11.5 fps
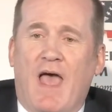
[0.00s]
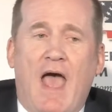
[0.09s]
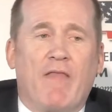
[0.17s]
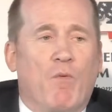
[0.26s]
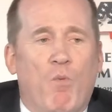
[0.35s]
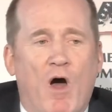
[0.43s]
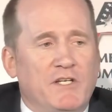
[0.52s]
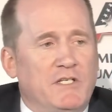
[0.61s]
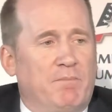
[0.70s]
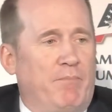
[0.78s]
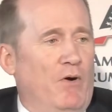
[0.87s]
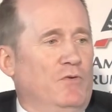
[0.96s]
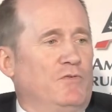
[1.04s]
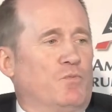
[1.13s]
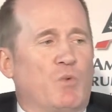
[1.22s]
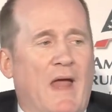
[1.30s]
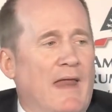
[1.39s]
and the Washington Post
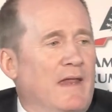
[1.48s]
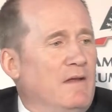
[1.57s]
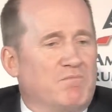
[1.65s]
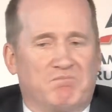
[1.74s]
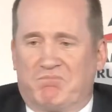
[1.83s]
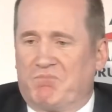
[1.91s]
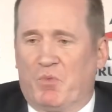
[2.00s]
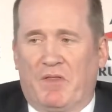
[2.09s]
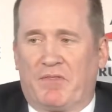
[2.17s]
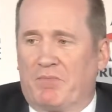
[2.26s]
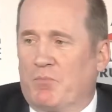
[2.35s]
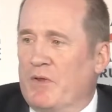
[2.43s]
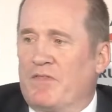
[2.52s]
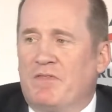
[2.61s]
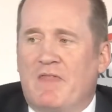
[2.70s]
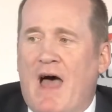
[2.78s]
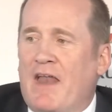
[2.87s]
ran it with
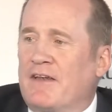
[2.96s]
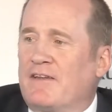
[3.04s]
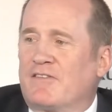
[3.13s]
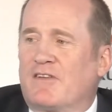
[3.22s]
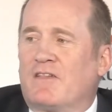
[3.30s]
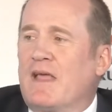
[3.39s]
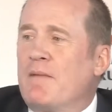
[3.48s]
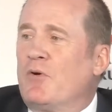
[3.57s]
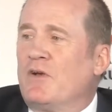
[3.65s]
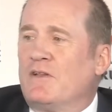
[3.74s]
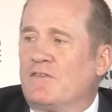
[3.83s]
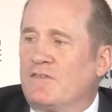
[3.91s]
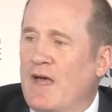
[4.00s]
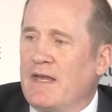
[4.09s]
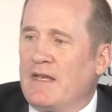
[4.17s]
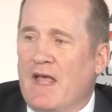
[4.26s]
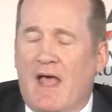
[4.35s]
not a disclaimer in
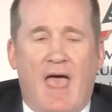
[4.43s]
sight,